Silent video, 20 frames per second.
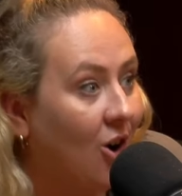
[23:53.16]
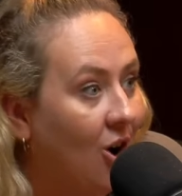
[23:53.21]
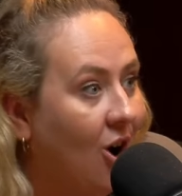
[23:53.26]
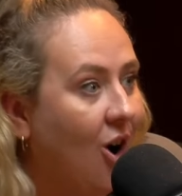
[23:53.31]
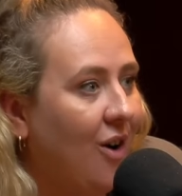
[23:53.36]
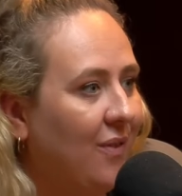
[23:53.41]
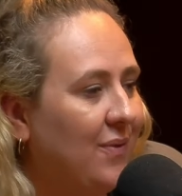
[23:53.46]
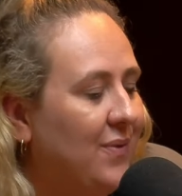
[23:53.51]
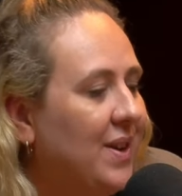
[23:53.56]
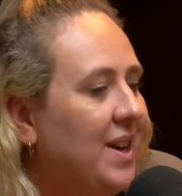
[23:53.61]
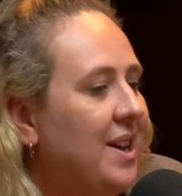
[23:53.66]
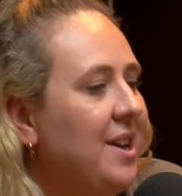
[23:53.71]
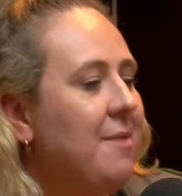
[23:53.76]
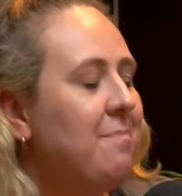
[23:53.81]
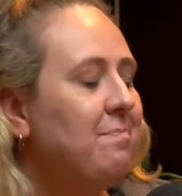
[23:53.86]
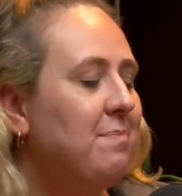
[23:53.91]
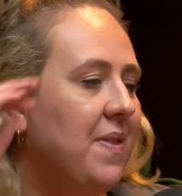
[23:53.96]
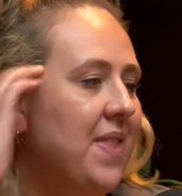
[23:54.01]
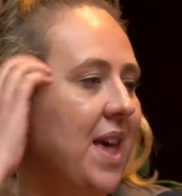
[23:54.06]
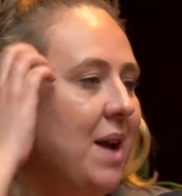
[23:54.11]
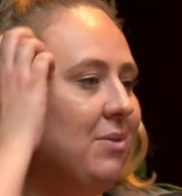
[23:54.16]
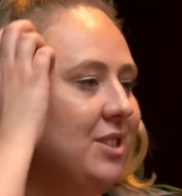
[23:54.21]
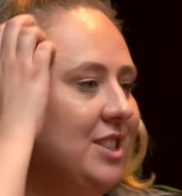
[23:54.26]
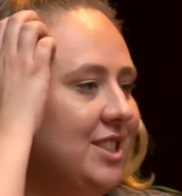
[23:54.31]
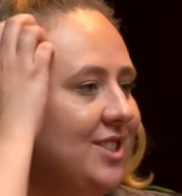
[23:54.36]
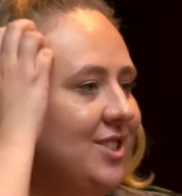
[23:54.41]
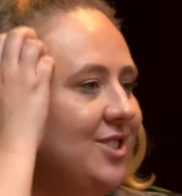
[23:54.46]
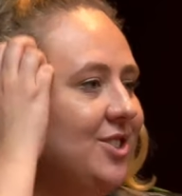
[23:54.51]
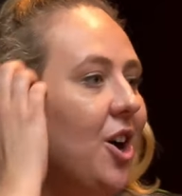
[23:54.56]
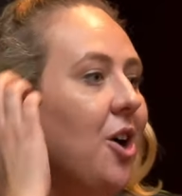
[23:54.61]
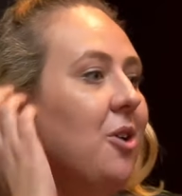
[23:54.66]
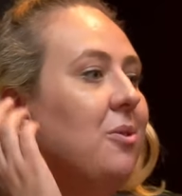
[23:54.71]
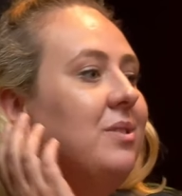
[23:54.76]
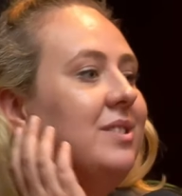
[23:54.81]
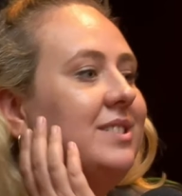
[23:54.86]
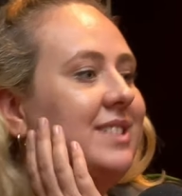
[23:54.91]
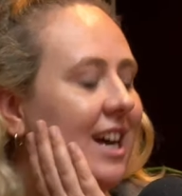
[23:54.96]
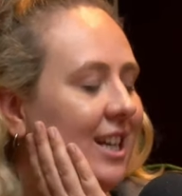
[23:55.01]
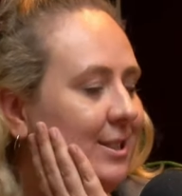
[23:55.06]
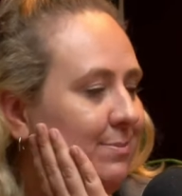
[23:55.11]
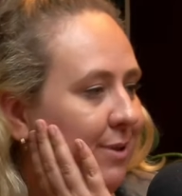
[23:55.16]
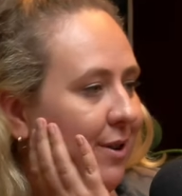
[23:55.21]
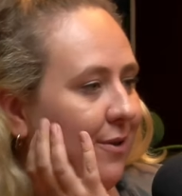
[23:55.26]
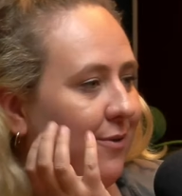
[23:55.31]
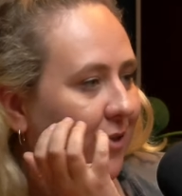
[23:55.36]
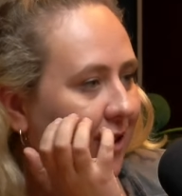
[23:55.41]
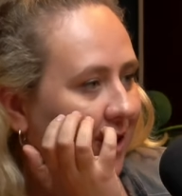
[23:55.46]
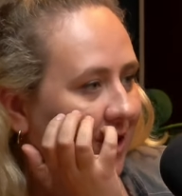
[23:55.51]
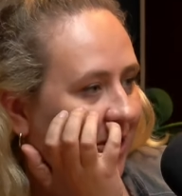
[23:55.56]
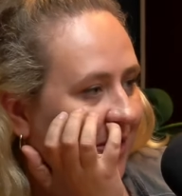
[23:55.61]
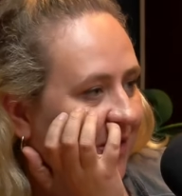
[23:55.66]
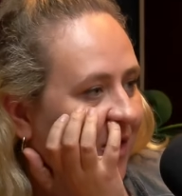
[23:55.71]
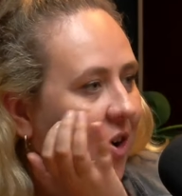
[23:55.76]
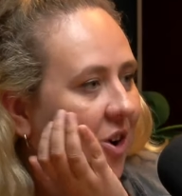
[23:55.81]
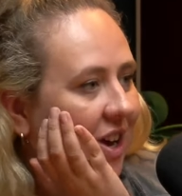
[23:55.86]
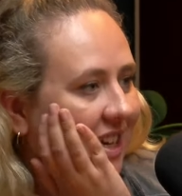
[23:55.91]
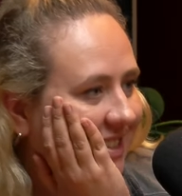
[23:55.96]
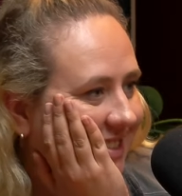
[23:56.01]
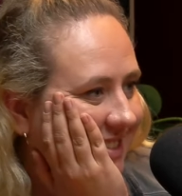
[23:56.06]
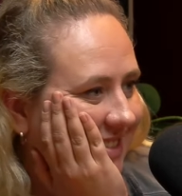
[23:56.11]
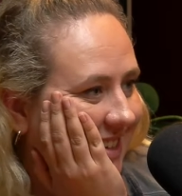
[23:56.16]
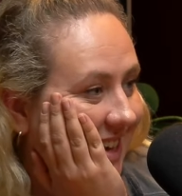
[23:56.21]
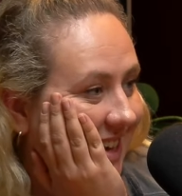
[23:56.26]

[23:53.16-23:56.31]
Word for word: yeah. off but they were just so desperate for a new voice